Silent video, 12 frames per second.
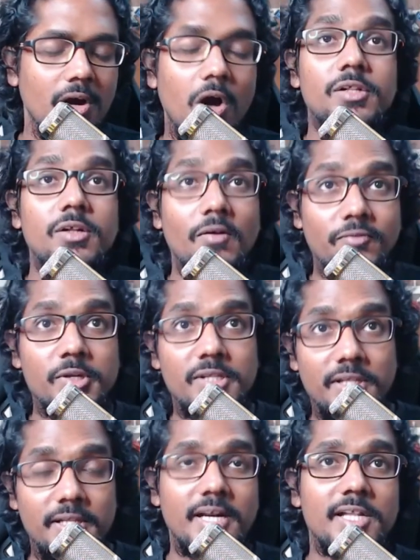Also, of course,
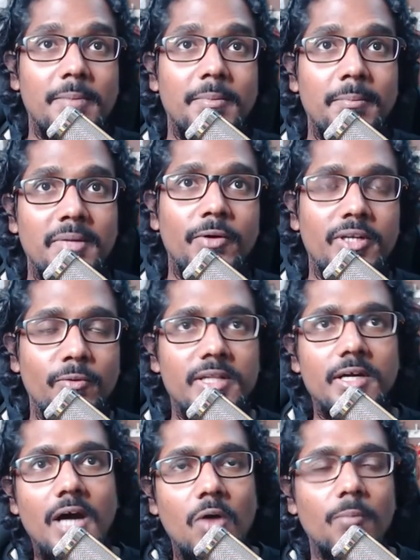there are some ambiguity
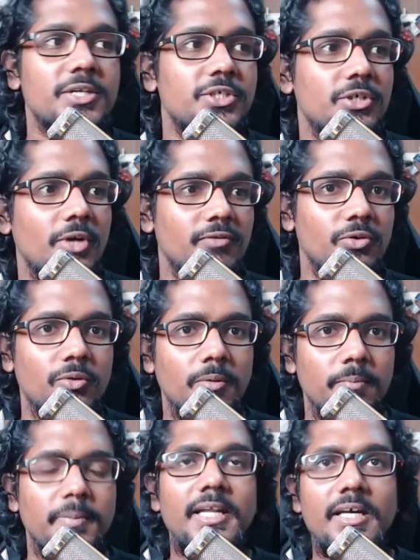whether how much you have to
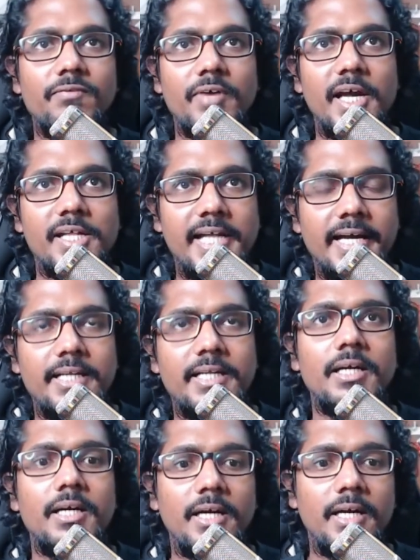believe
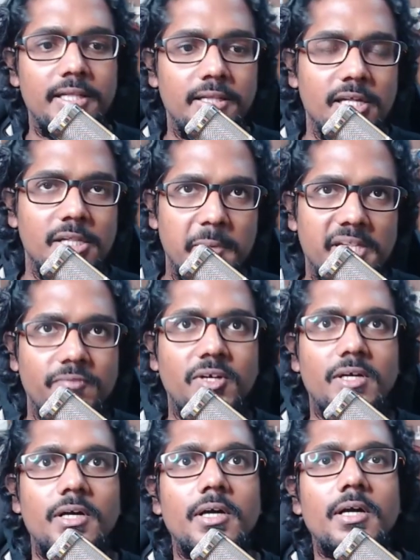exactly in the
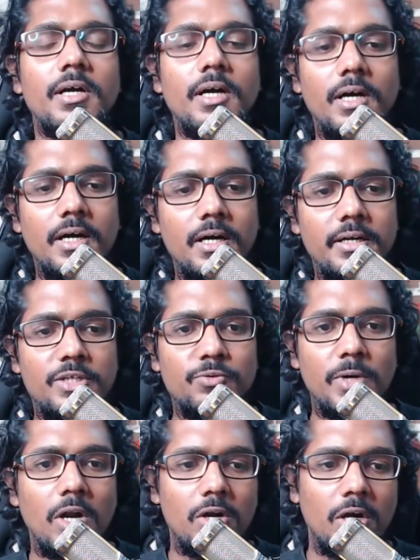specific uh,
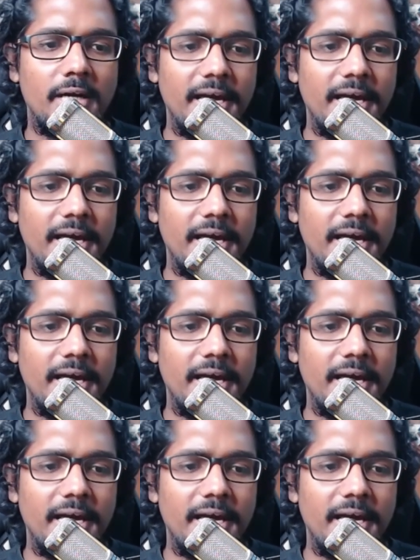ritual or not.